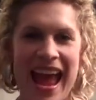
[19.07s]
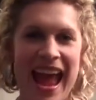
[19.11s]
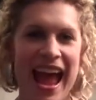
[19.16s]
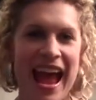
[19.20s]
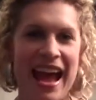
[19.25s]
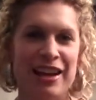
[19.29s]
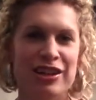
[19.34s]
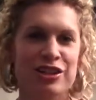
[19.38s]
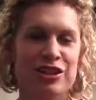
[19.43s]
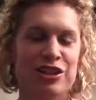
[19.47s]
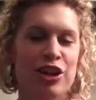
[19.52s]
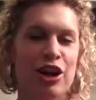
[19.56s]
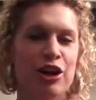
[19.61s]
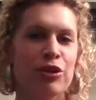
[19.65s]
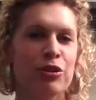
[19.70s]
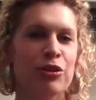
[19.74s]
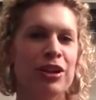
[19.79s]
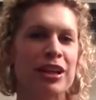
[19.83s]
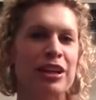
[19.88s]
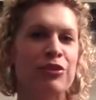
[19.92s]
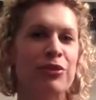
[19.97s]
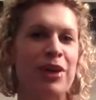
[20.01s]
and not
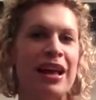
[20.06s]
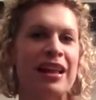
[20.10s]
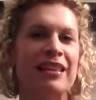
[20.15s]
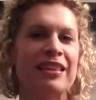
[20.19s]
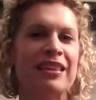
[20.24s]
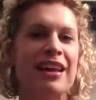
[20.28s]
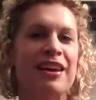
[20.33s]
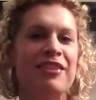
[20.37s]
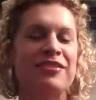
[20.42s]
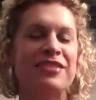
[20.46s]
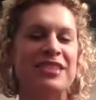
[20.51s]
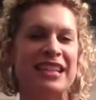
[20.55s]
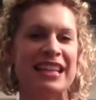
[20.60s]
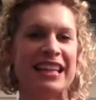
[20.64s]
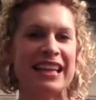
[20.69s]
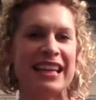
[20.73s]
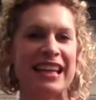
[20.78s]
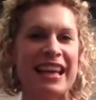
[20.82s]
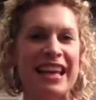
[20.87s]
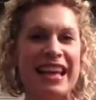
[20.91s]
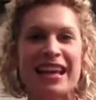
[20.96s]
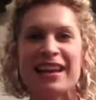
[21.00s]
only do I love to
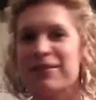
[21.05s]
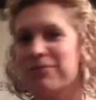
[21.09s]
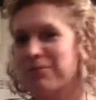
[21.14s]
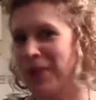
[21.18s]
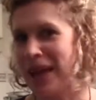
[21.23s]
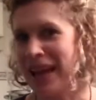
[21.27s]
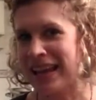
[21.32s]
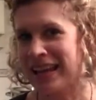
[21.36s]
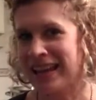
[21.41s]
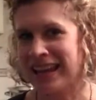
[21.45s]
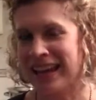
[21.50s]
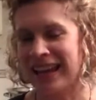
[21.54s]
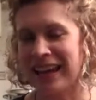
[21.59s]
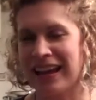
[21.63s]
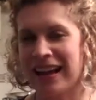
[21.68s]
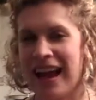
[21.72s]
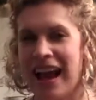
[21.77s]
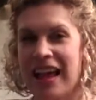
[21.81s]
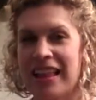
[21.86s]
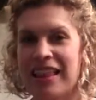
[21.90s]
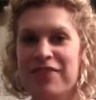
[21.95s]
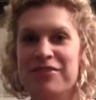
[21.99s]
eat baking,
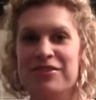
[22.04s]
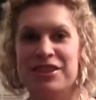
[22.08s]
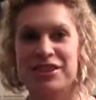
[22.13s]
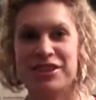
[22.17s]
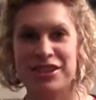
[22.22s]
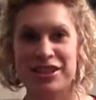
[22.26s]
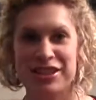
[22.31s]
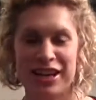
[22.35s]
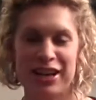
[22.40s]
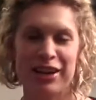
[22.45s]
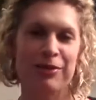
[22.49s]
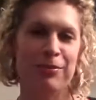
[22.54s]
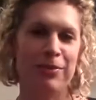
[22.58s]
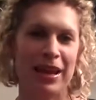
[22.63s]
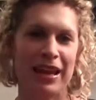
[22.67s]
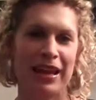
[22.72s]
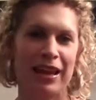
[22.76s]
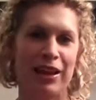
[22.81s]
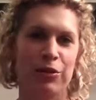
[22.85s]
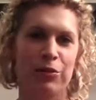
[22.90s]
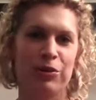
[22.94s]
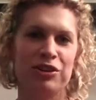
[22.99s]
I love to share
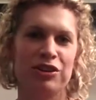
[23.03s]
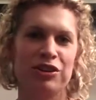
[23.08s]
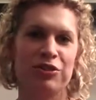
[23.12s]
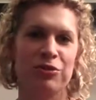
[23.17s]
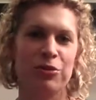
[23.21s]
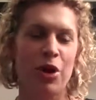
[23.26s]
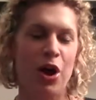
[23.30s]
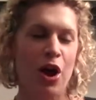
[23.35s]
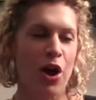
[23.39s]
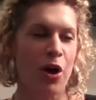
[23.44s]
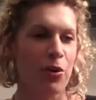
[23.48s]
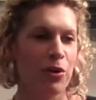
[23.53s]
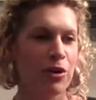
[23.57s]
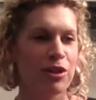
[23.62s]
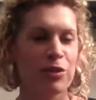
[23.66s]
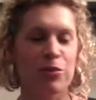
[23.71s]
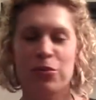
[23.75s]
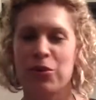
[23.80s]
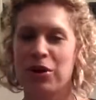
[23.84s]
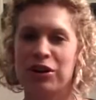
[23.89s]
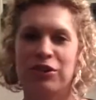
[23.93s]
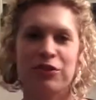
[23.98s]
baking, which is one
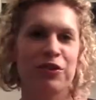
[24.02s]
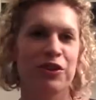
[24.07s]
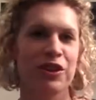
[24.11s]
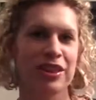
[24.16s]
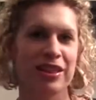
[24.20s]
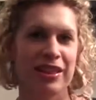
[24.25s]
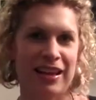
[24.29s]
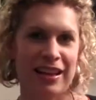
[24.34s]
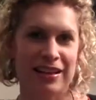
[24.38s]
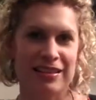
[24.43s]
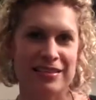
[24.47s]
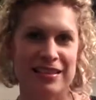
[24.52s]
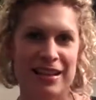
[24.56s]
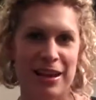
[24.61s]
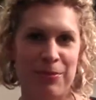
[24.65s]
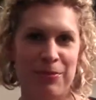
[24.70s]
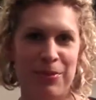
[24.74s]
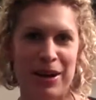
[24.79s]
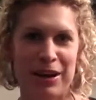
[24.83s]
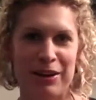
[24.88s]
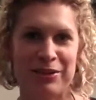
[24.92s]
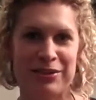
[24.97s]
of the wonderful things
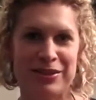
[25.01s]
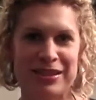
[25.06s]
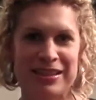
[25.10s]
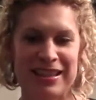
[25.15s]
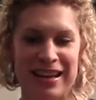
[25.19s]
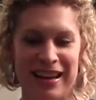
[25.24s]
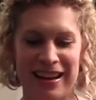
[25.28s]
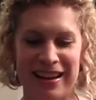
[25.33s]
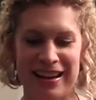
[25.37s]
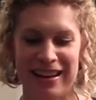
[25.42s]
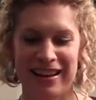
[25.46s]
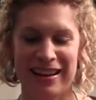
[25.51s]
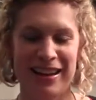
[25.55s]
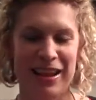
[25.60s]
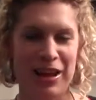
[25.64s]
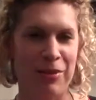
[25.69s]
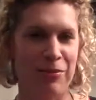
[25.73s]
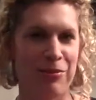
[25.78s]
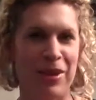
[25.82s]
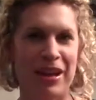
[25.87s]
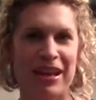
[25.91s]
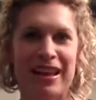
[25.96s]
about
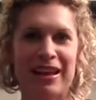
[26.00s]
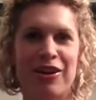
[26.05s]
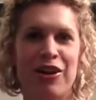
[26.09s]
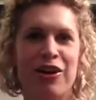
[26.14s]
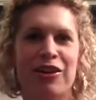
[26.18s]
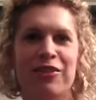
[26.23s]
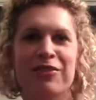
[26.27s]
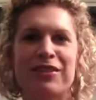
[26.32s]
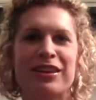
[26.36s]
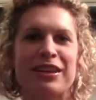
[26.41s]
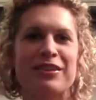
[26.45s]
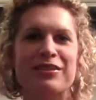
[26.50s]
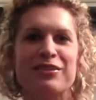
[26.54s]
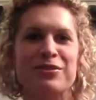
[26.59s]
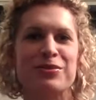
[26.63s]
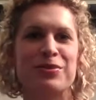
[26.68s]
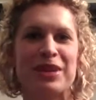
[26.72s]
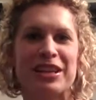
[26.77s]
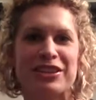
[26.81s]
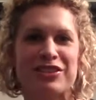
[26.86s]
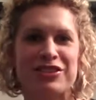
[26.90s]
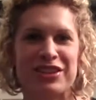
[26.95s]
making all of these
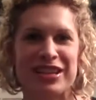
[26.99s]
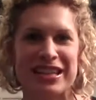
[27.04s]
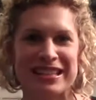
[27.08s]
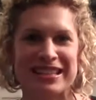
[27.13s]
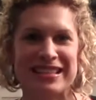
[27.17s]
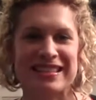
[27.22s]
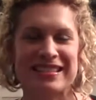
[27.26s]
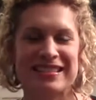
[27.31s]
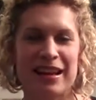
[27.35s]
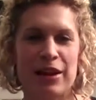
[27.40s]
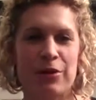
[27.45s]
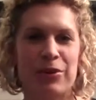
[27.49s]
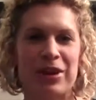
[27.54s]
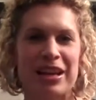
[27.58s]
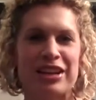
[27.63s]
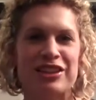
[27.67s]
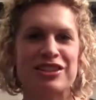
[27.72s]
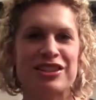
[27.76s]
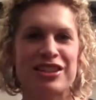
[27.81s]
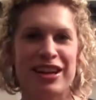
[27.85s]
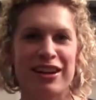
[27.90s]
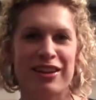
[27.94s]
sweet treats is that we
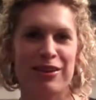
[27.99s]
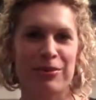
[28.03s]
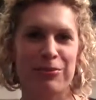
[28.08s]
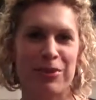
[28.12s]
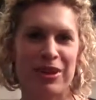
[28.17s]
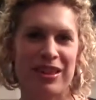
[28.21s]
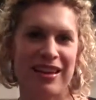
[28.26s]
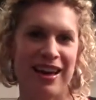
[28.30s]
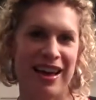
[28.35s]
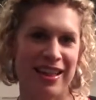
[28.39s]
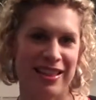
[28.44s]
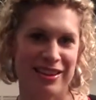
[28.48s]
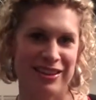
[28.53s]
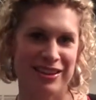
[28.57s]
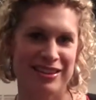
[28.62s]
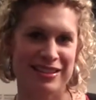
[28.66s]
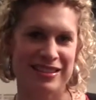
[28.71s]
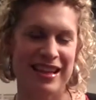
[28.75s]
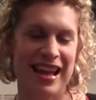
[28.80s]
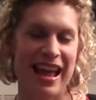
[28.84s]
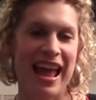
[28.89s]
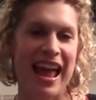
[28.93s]
can share them with
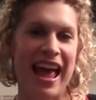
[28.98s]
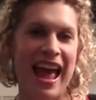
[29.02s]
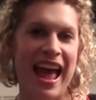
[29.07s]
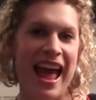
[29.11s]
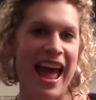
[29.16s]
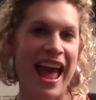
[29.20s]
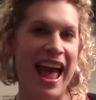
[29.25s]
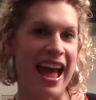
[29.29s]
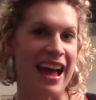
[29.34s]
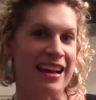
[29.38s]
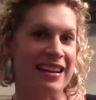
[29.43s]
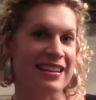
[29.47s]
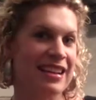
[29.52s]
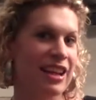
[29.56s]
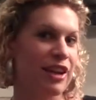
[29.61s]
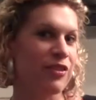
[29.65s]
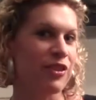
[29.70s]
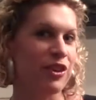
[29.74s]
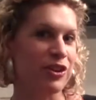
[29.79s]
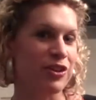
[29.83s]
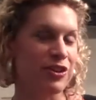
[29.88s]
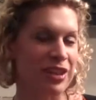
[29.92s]
others. And
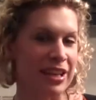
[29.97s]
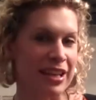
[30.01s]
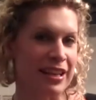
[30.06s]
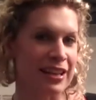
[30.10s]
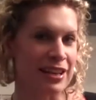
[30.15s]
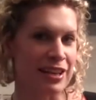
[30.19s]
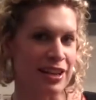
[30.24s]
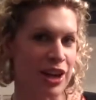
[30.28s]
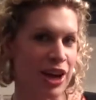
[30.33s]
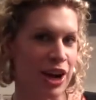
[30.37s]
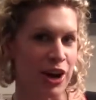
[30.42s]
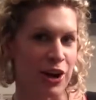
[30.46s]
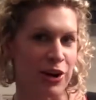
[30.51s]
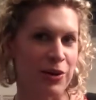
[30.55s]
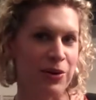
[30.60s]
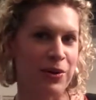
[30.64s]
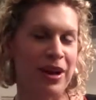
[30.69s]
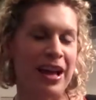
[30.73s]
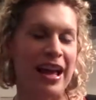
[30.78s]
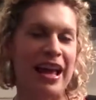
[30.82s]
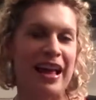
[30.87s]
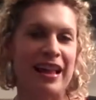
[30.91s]
if you didn't
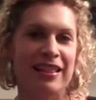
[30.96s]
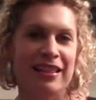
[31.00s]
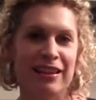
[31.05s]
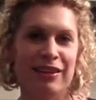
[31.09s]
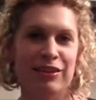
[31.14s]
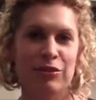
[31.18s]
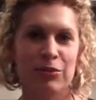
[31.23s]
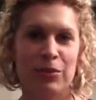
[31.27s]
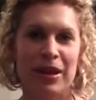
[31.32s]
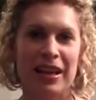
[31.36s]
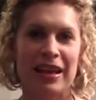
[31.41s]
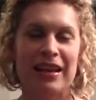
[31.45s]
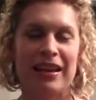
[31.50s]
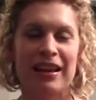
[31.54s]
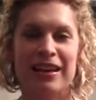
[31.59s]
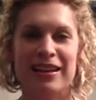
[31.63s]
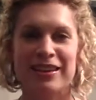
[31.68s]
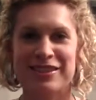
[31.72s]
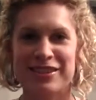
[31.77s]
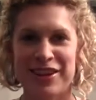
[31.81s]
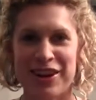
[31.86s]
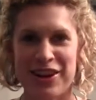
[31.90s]
know, this week
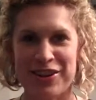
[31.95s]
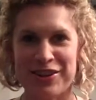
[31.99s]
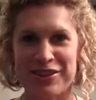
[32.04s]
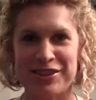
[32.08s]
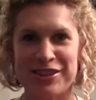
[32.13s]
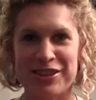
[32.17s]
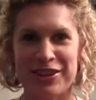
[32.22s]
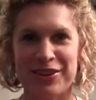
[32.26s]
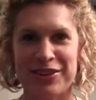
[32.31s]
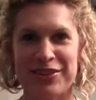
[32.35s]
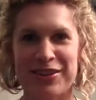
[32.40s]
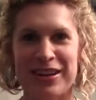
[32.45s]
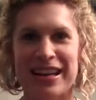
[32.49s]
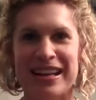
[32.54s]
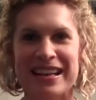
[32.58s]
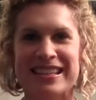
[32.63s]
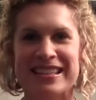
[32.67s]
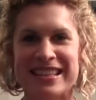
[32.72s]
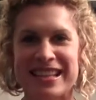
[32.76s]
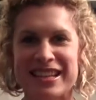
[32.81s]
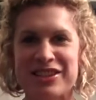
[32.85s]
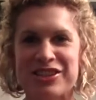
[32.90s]
is also
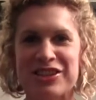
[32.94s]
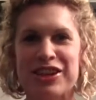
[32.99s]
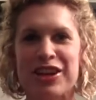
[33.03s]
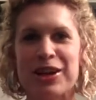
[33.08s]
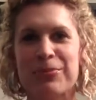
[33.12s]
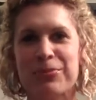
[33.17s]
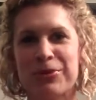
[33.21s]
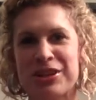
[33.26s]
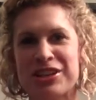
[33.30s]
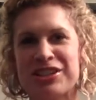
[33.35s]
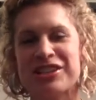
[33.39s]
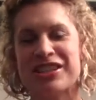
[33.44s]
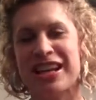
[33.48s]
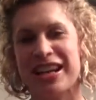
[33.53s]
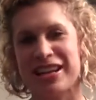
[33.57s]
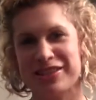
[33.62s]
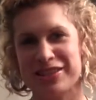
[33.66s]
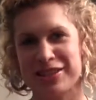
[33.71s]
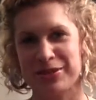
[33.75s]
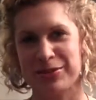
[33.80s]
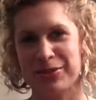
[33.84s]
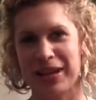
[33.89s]
Teacher
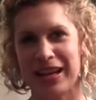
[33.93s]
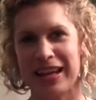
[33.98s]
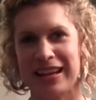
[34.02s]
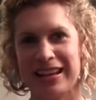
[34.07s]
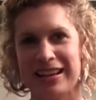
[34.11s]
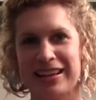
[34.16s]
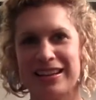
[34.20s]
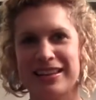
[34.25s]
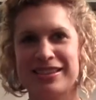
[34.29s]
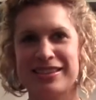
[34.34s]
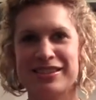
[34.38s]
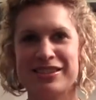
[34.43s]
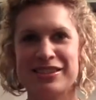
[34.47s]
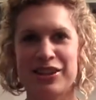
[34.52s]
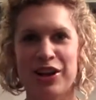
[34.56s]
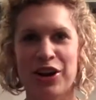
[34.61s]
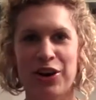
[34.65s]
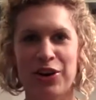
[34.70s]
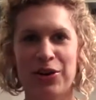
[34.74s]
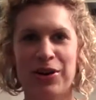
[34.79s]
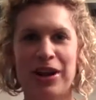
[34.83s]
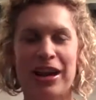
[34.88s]
Appreciation Week.
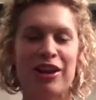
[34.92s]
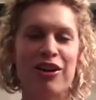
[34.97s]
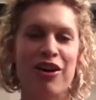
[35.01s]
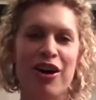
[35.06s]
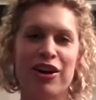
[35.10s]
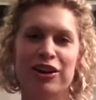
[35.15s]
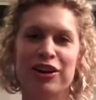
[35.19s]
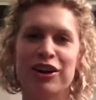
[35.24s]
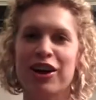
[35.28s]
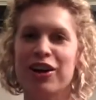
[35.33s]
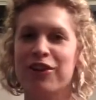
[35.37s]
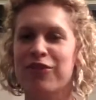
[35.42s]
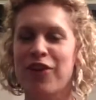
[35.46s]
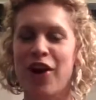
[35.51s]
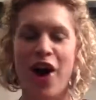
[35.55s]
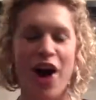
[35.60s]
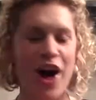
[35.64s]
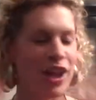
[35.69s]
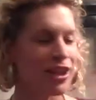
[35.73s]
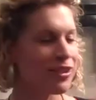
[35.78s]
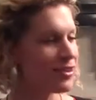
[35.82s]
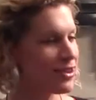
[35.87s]
So in honor of
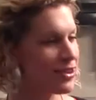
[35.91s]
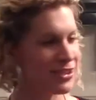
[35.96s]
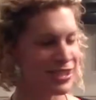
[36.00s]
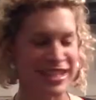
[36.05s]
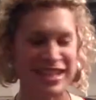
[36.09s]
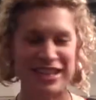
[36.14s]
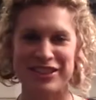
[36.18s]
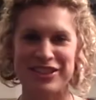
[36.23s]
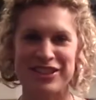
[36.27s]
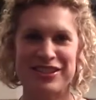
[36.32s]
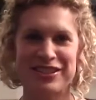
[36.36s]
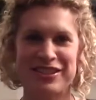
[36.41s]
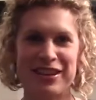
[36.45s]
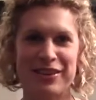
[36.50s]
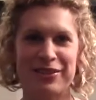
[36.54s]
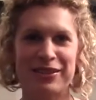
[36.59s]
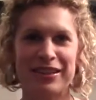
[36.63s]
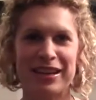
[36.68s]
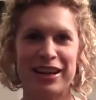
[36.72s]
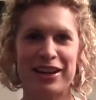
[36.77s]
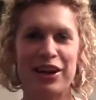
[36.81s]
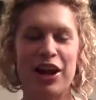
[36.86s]
all of those teachers
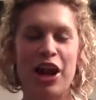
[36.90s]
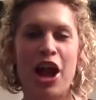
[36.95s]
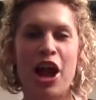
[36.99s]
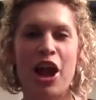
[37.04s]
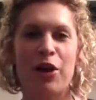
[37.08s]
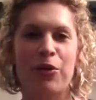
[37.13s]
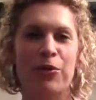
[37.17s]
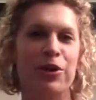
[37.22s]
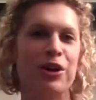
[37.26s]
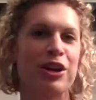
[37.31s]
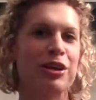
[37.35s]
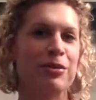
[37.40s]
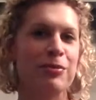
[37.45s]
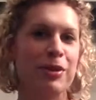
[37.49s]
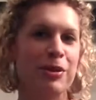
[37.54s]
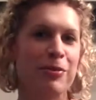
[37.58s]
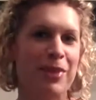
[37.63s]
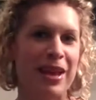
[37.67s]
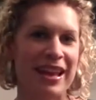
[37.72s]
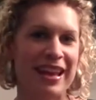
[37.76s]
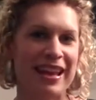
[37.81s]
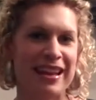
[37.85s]
out there, we're going to
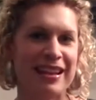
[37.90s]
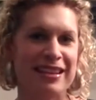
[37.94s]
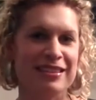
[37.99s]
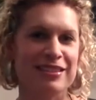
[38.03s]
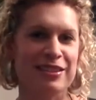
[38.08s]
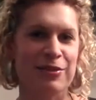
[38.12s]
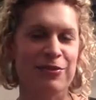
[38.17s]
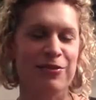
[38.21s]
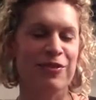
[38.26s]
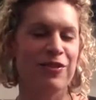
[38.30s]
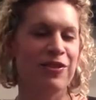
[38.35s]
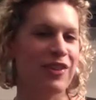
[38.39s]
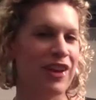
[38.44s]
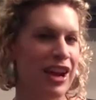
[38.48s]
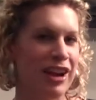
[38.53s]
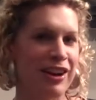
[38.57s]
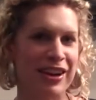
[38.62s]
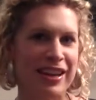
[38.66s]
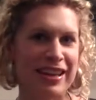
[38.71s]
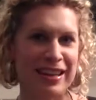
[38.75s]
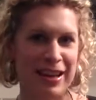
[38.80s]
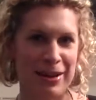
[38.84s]
be making some
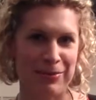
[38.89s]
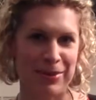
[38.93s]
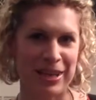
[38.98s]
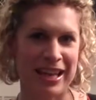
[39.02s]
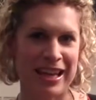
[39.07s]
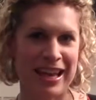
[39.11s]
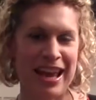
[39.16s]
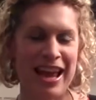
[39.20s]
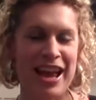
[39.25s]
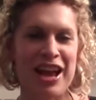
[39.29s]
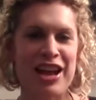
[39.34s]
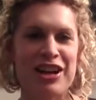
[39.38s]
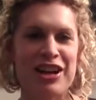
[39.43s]
very yummy